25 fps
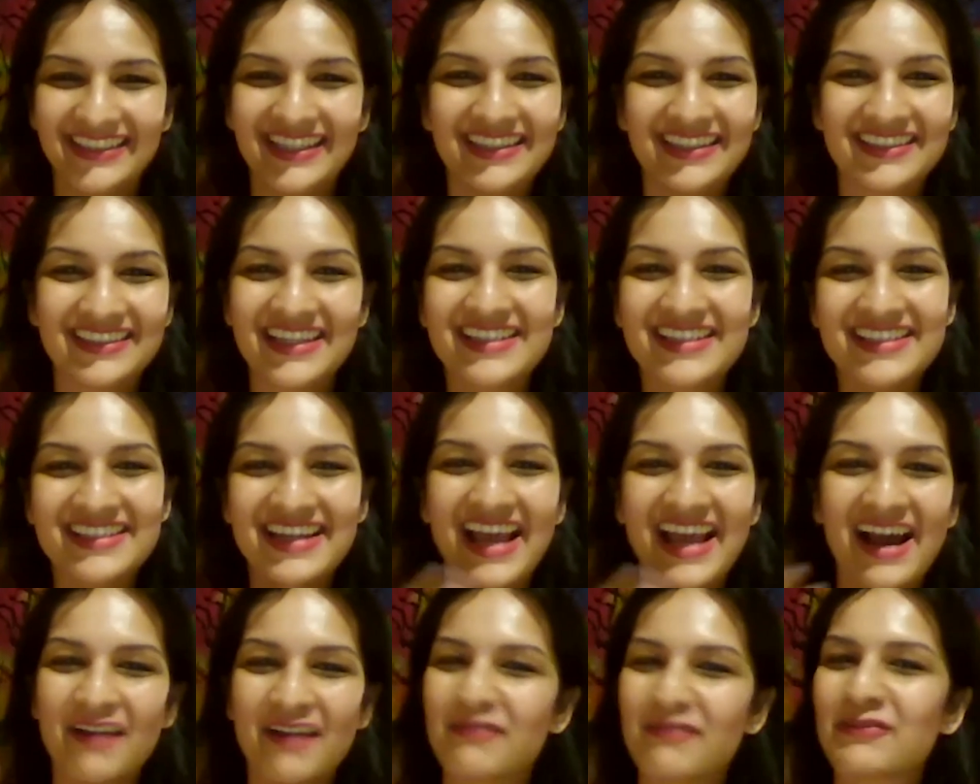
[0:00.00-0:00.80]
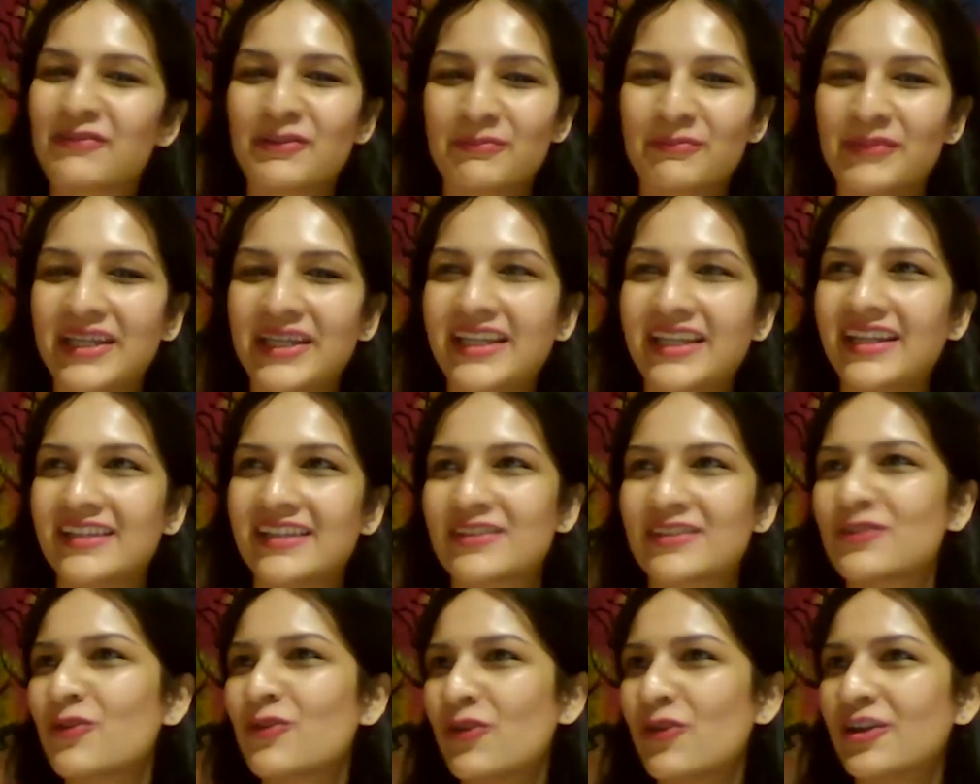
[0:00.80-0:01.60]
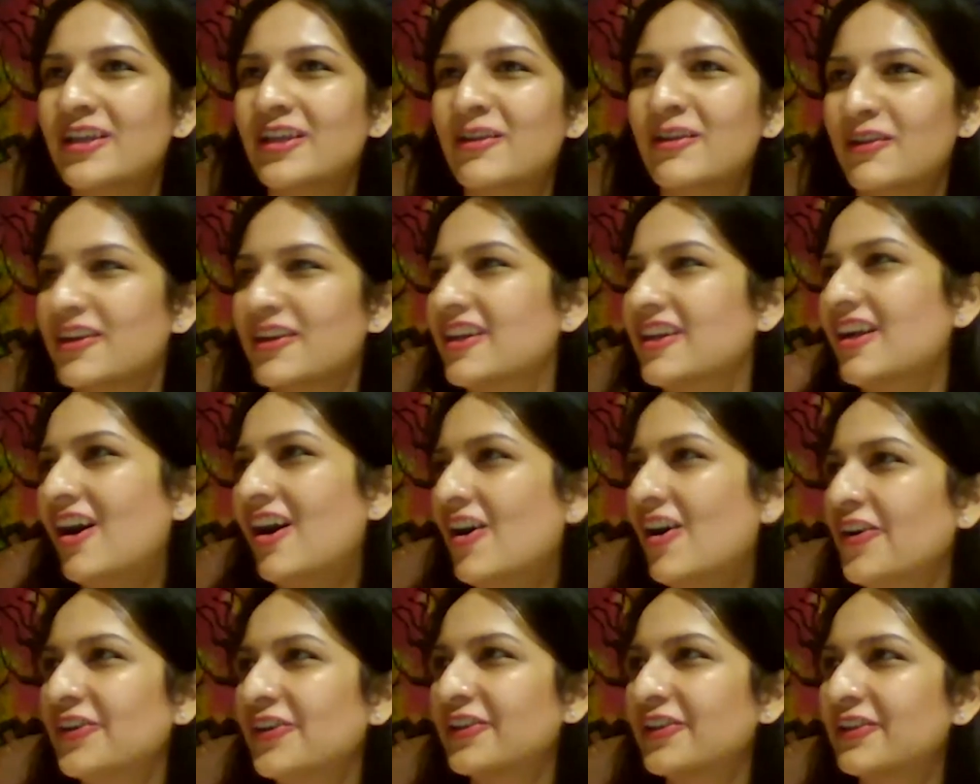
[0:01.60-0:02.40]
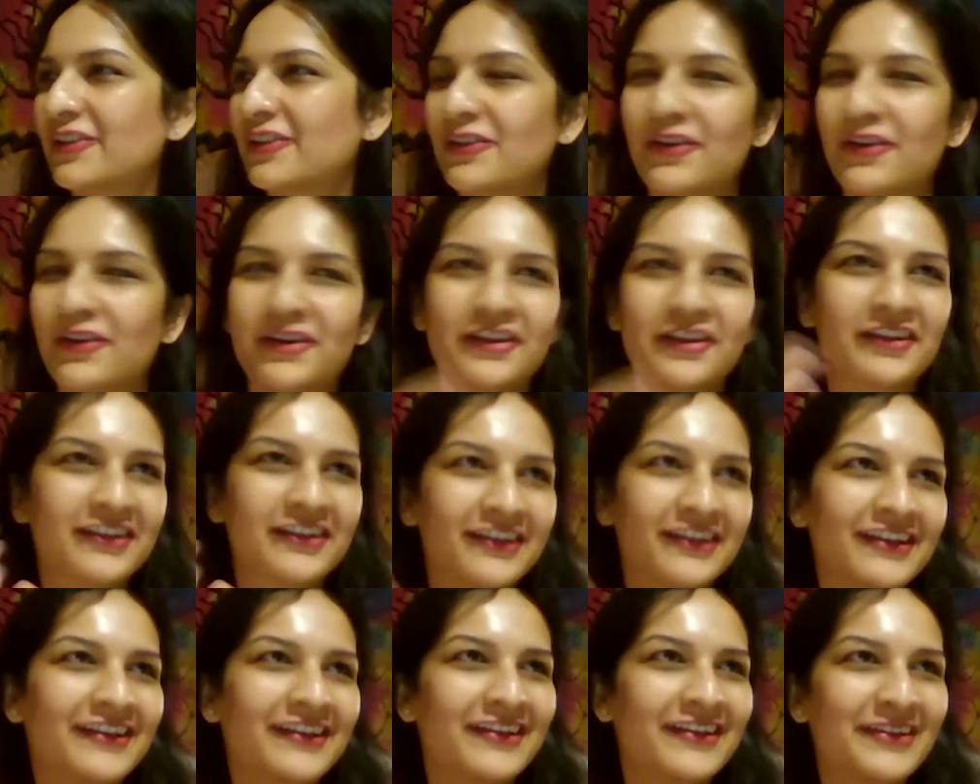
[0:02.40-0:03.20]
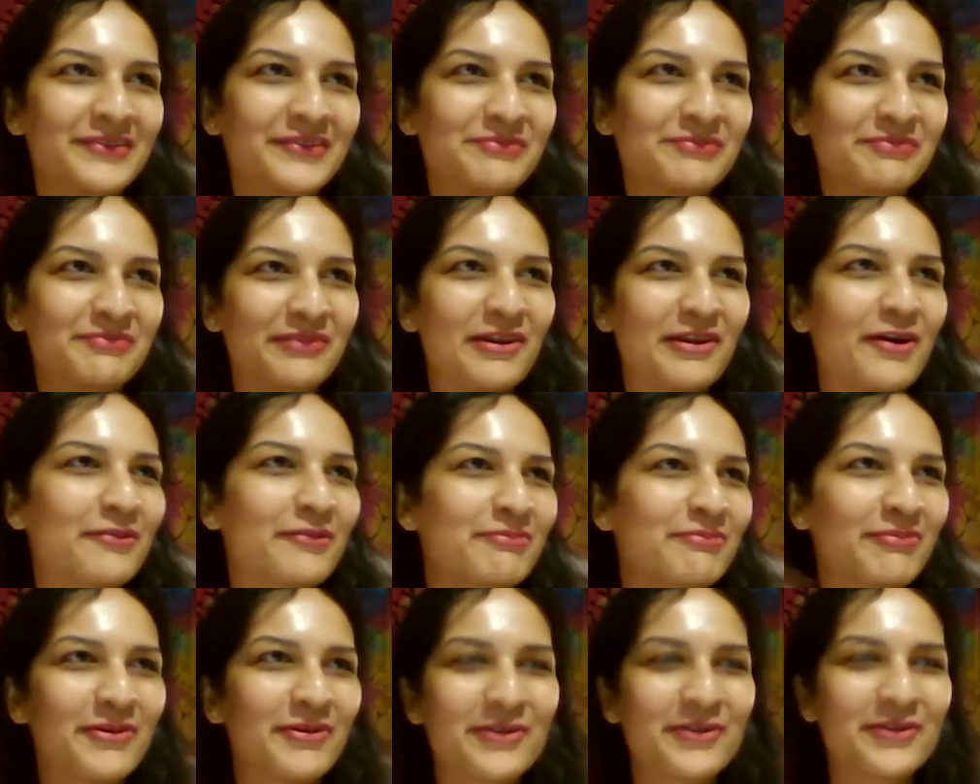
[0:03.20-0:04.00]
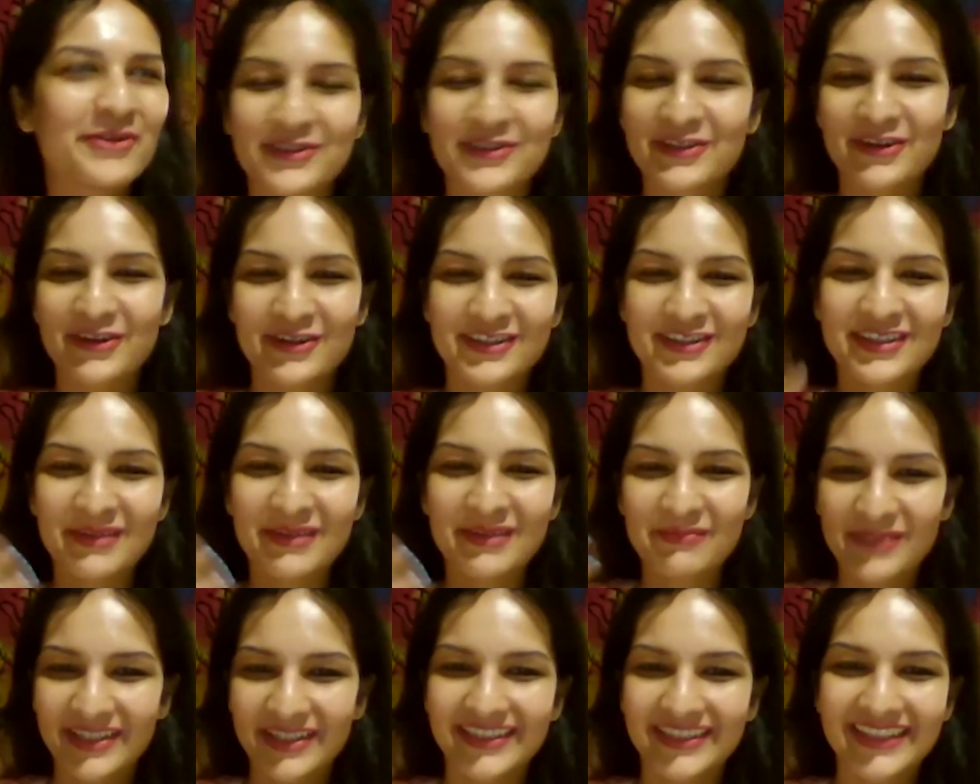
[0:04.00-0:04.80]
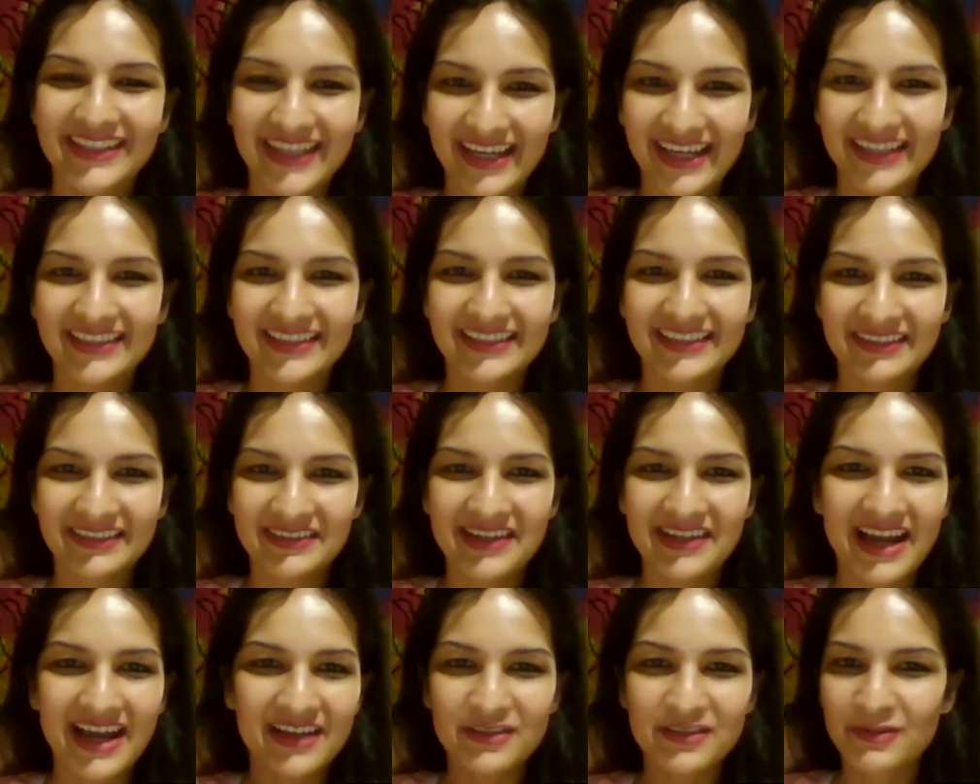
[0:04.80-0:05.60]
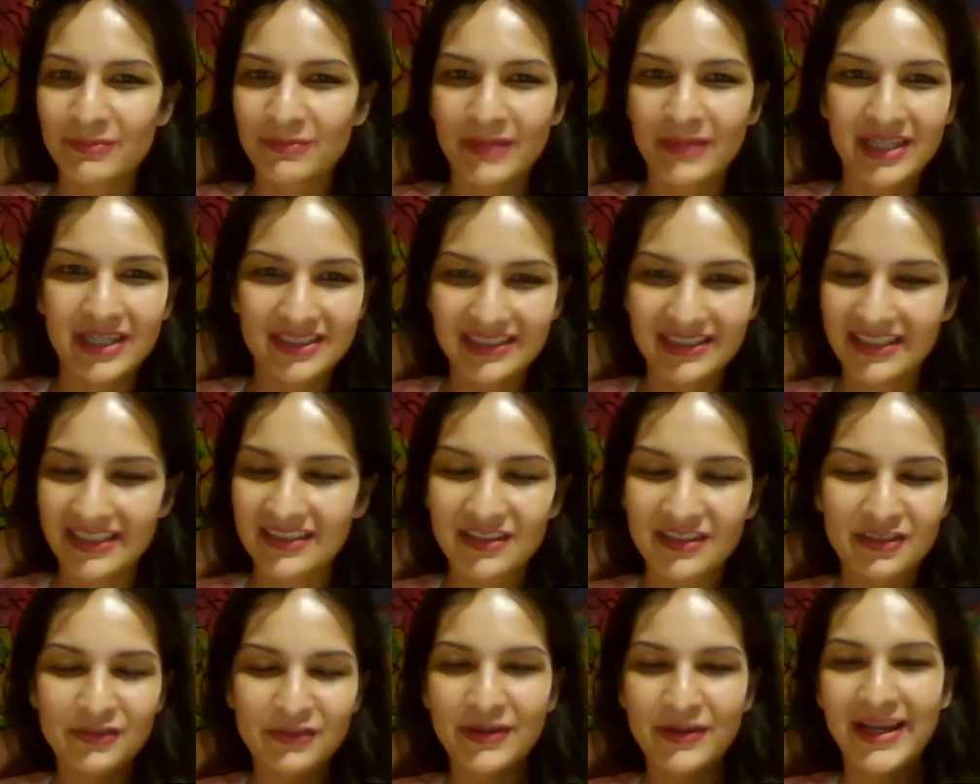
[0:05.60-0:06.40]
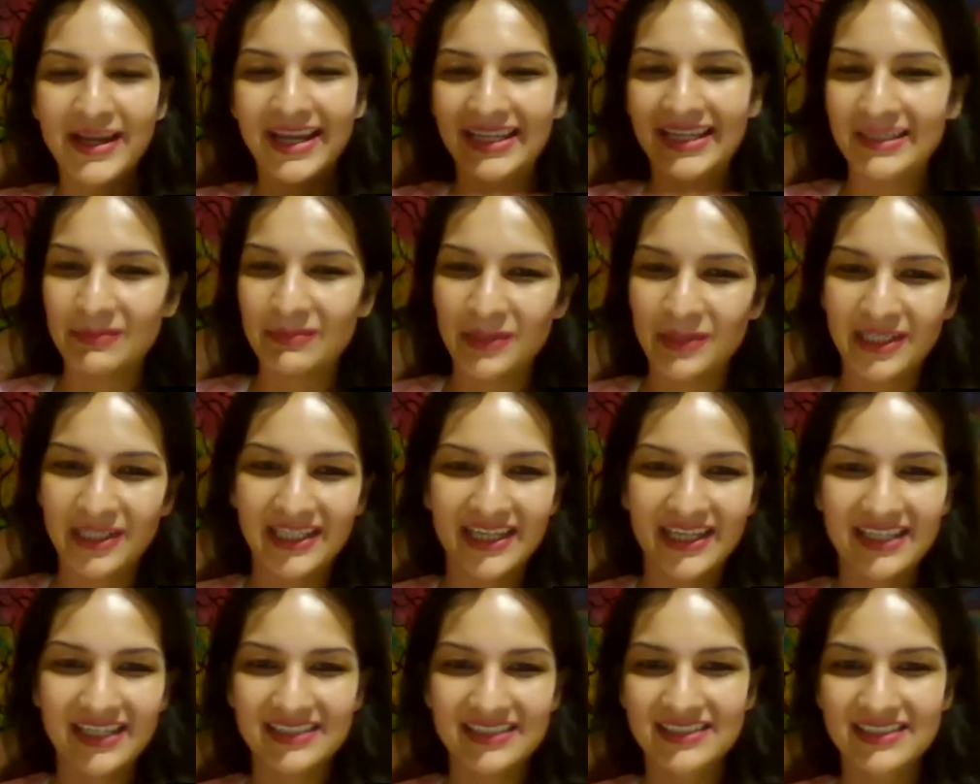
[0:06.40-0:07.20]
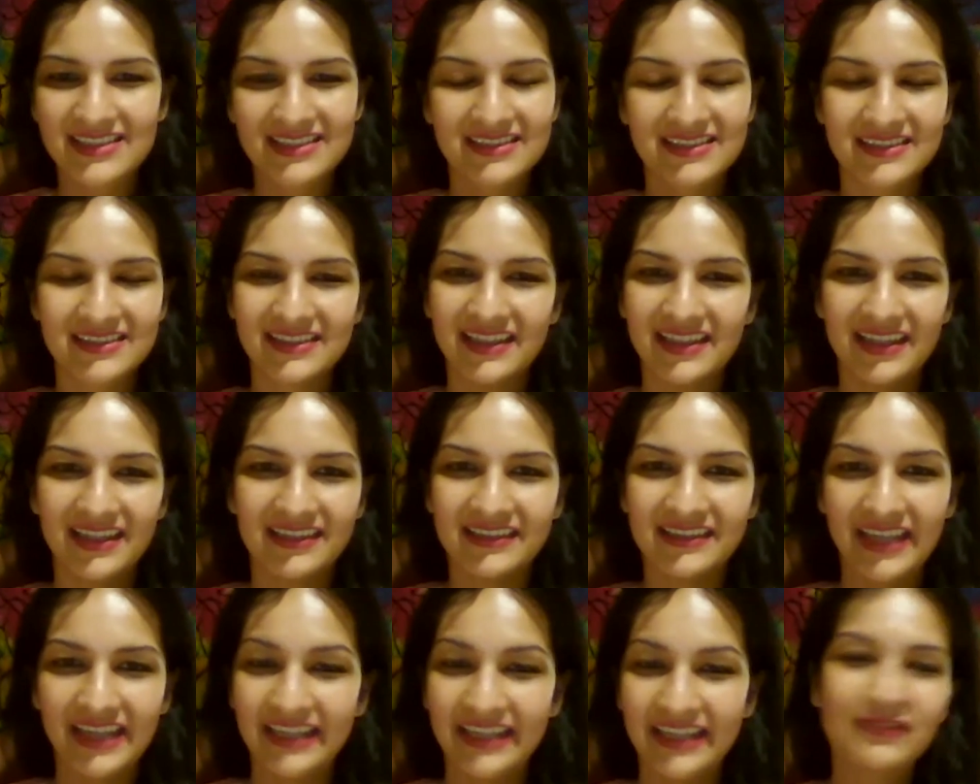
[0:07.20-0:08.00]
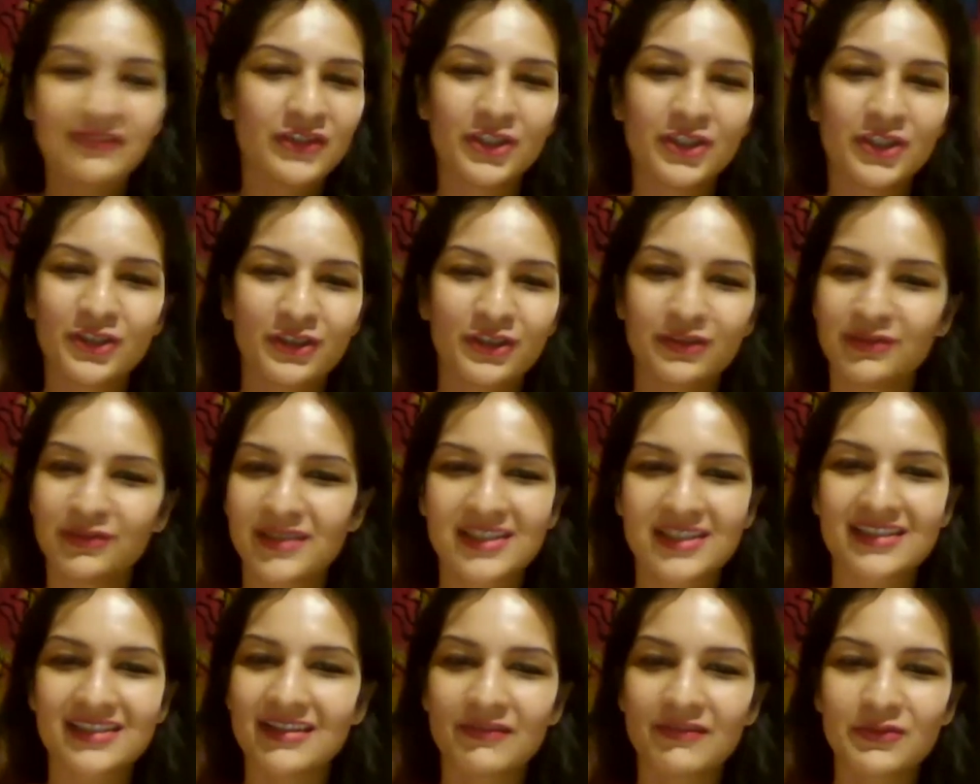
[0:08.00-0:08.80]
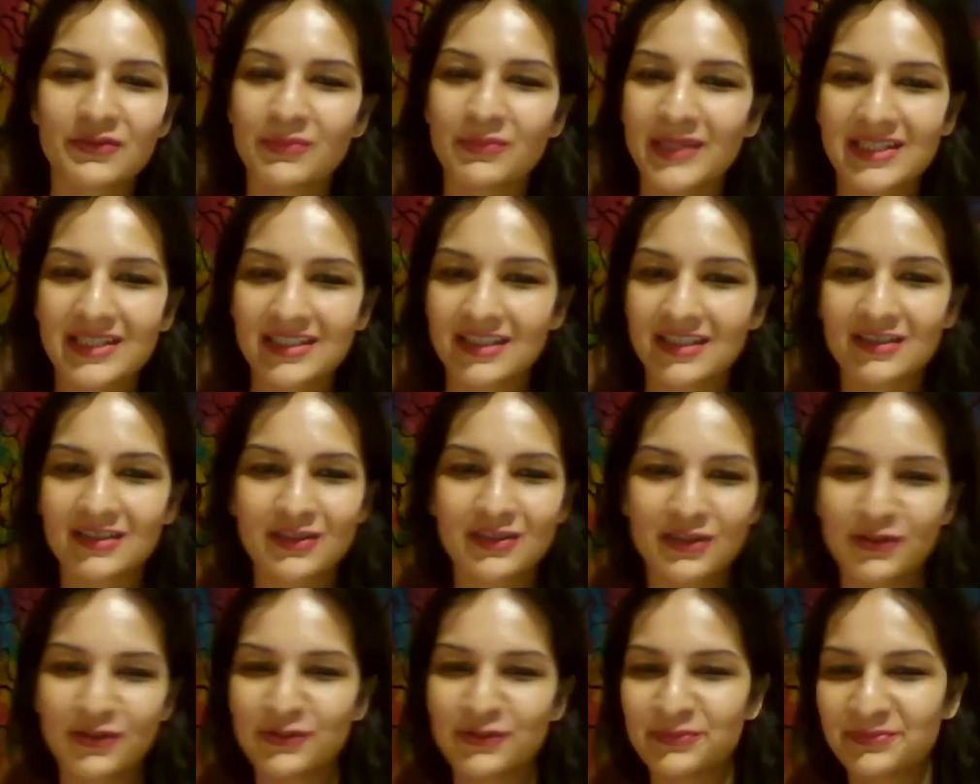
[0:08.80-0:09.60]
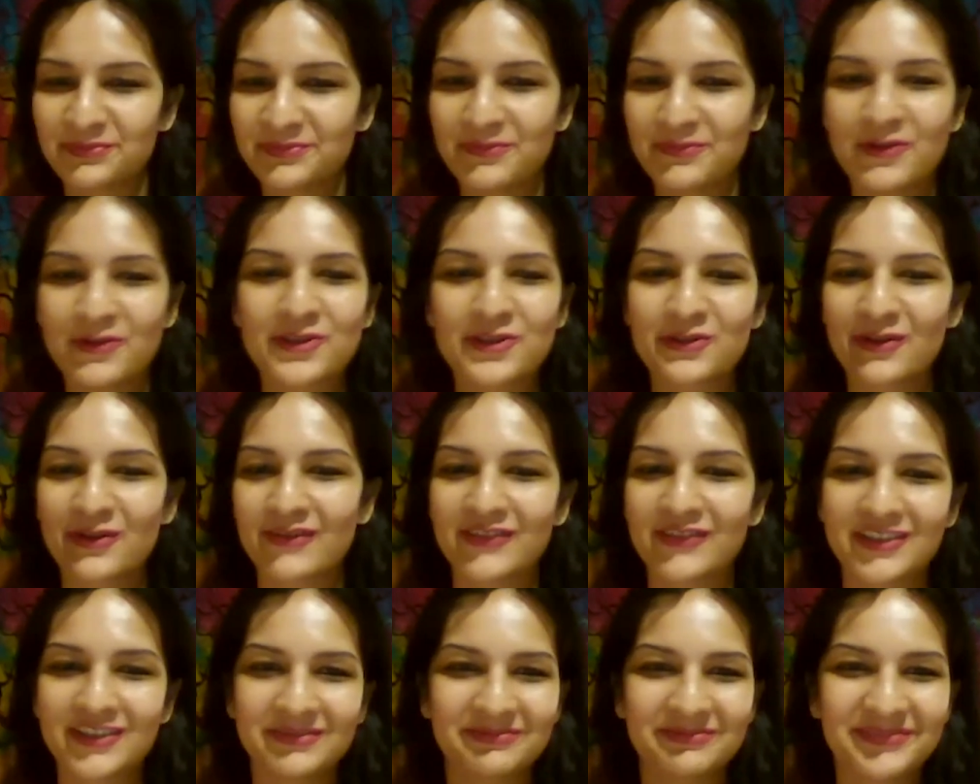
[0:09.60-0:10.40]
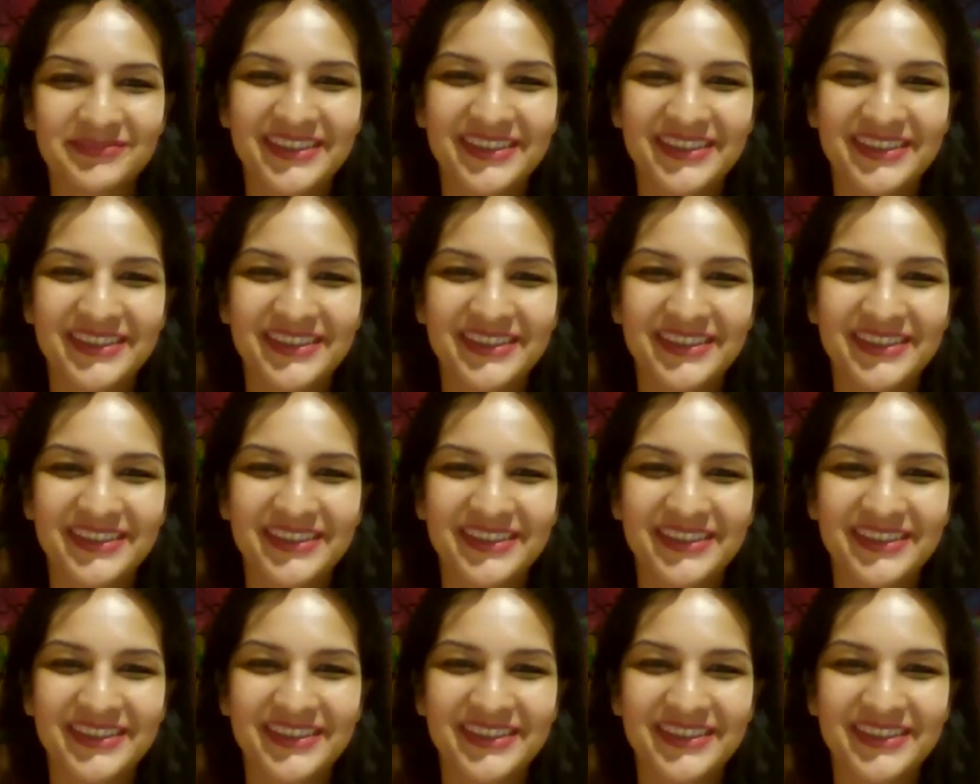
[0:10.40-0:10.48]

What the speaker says: It doesn't have to be a story or an article or a blog post or something that has to make sense to anybody else. And even to you, it doesn't have to make sense to you whatsoever.